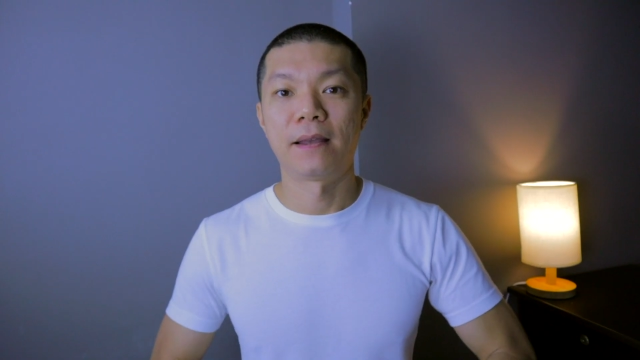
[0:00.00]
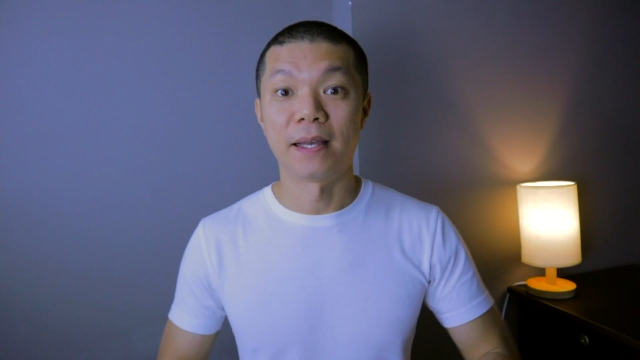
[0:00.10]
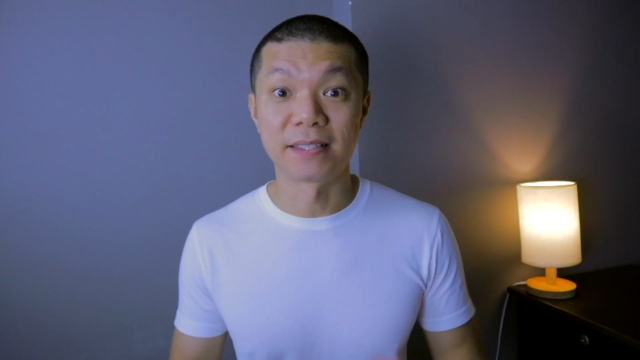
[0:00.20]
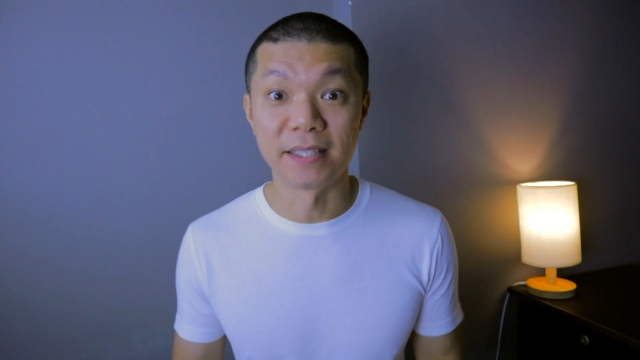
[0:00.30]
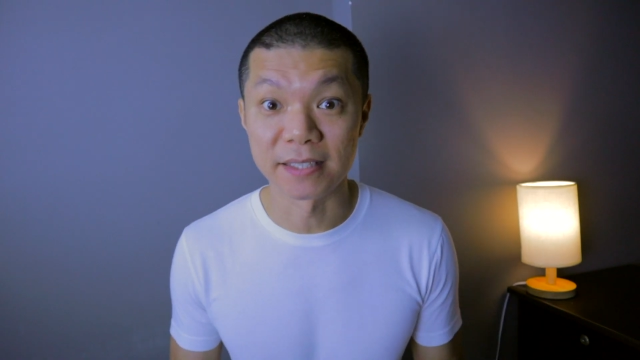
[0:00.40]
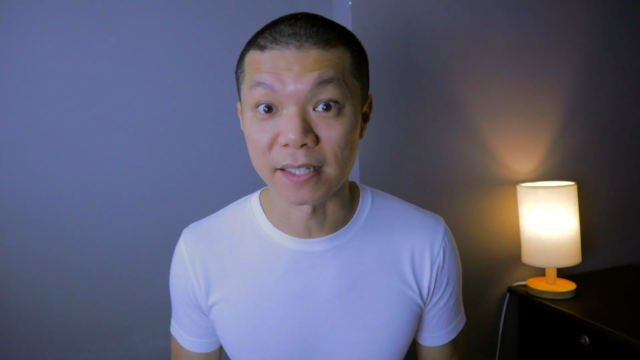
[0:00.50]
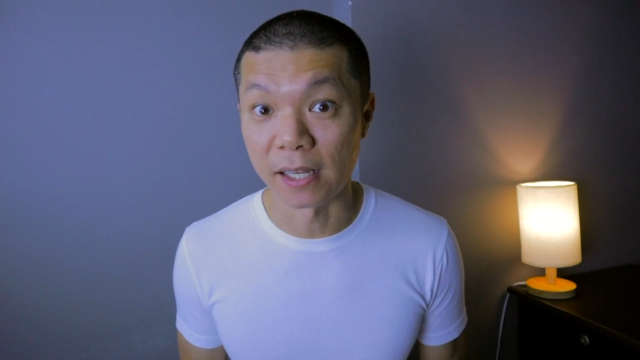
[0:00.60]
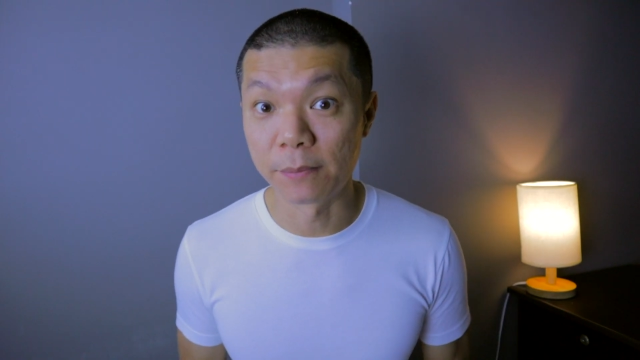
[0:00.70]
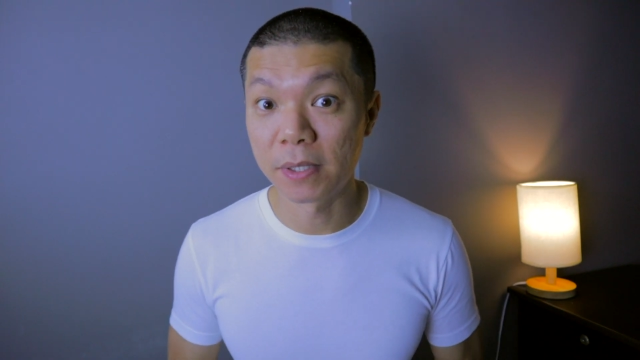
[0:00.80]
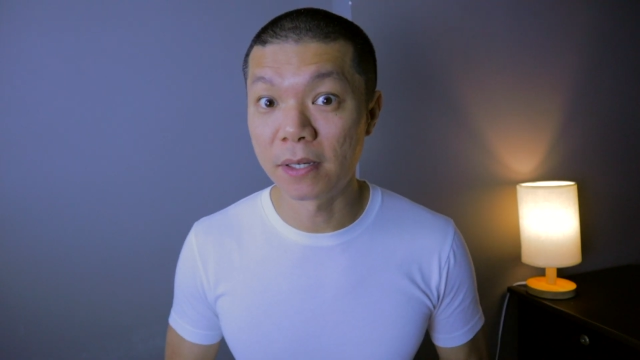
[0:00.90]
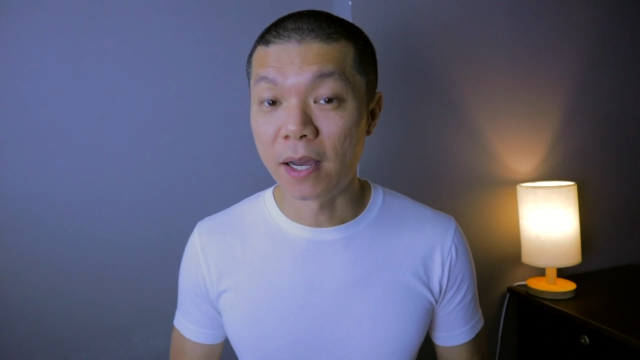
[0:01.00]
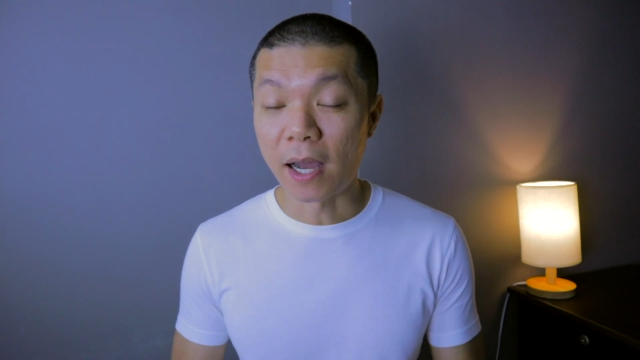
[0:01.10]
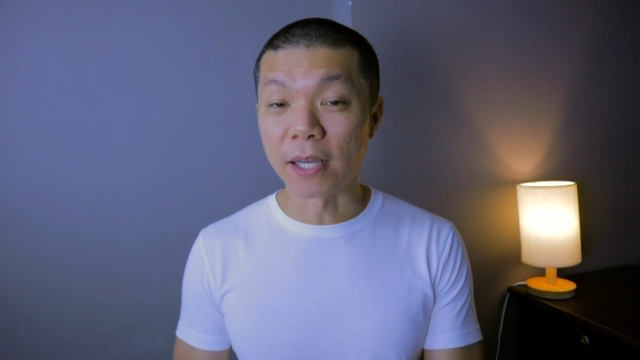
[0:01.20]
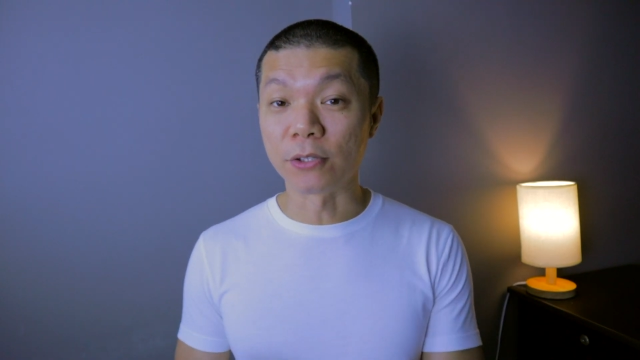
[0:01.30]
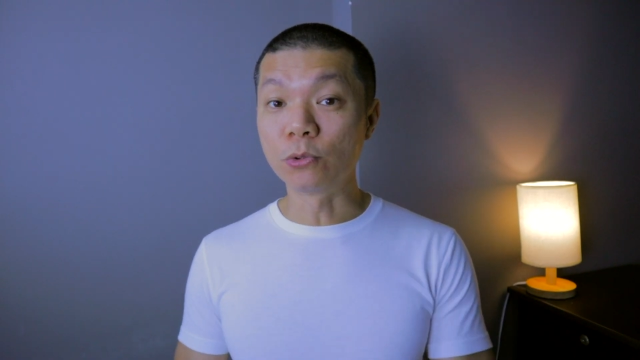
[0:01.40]
As a disclaimer,
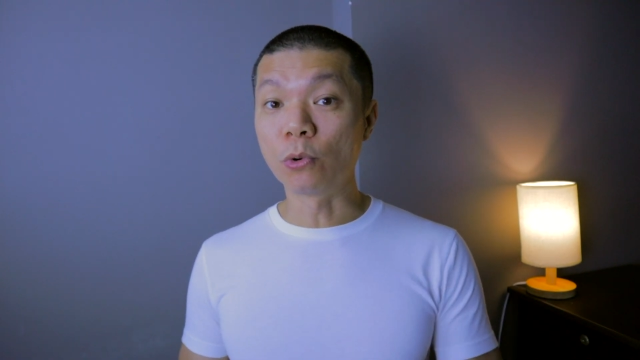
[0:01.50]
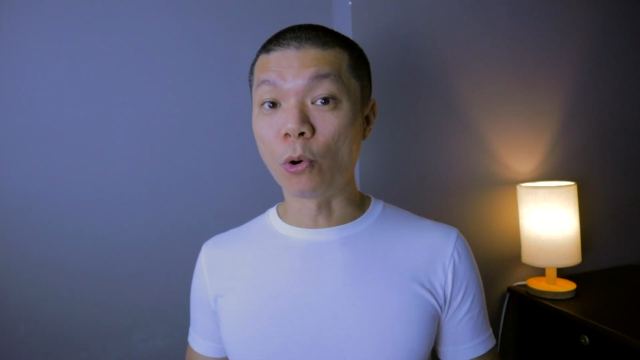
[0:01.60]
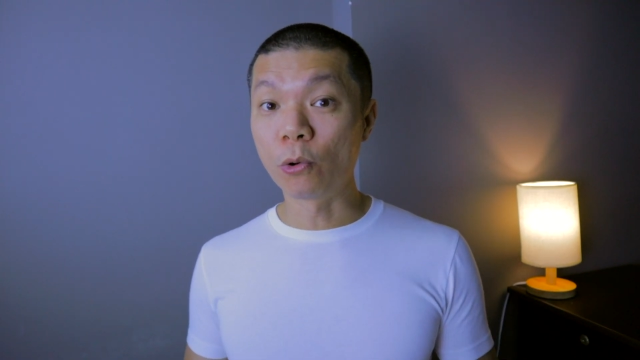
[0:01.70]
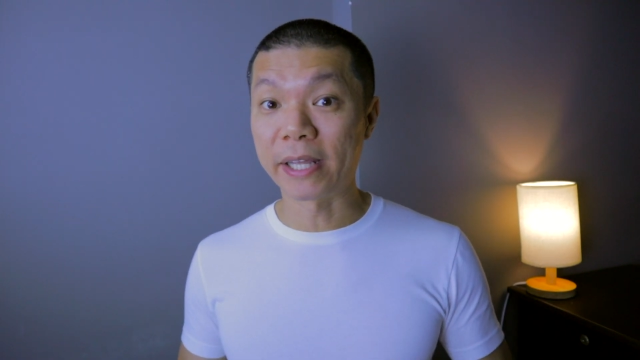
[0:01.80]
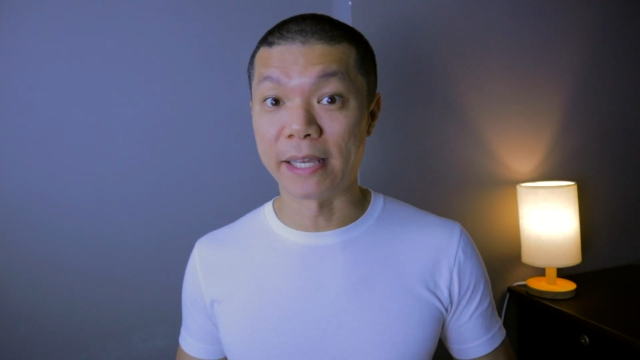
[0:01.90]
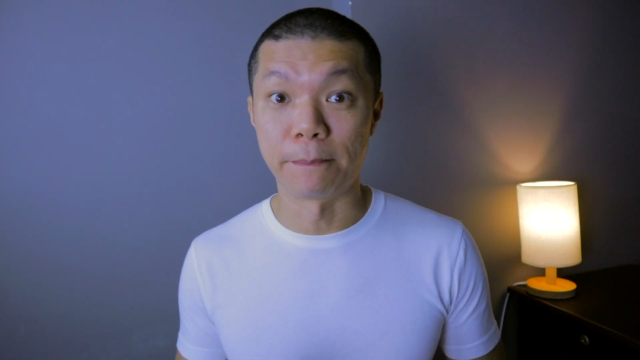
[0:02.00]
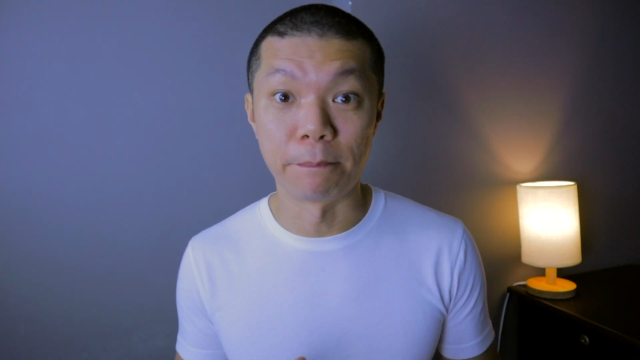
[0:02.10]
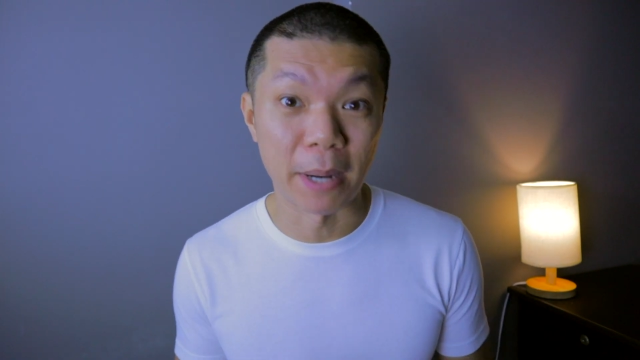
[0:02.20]
I do own a